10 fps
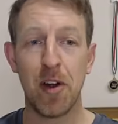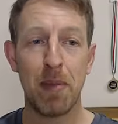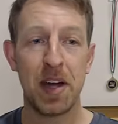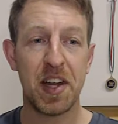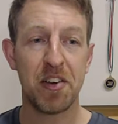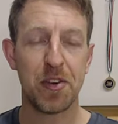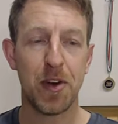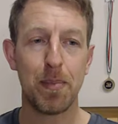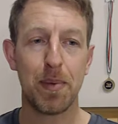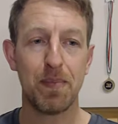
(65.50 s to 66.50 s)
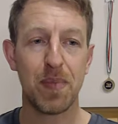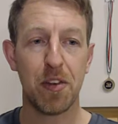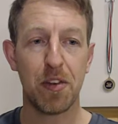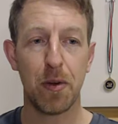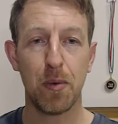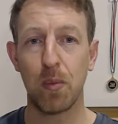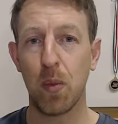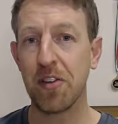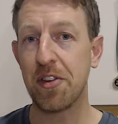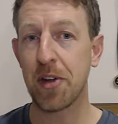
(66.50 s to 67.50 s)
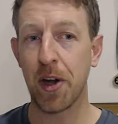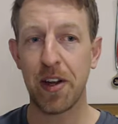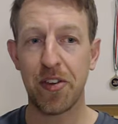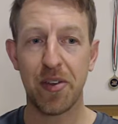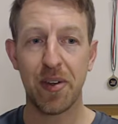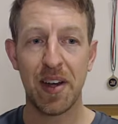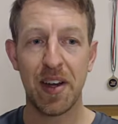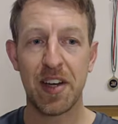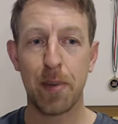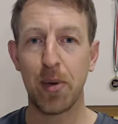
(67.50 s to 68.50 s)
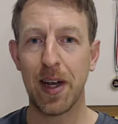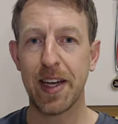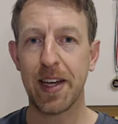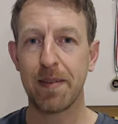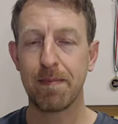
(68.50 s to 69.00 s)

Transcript: my desktop, so once you've got it, double click